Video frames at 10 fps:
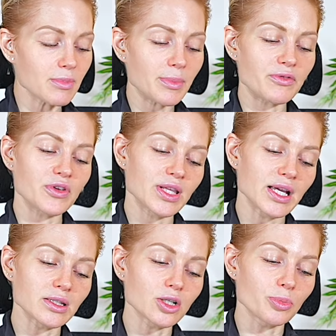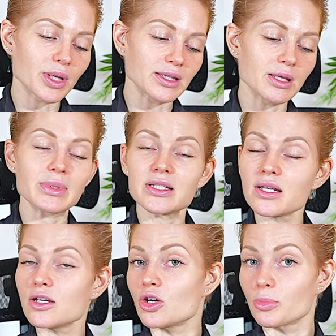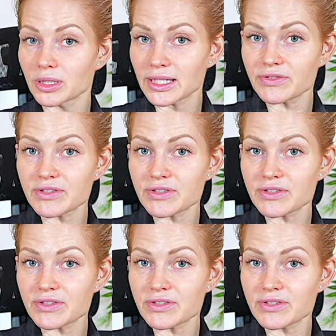maybe feeling a little bit limited in your belief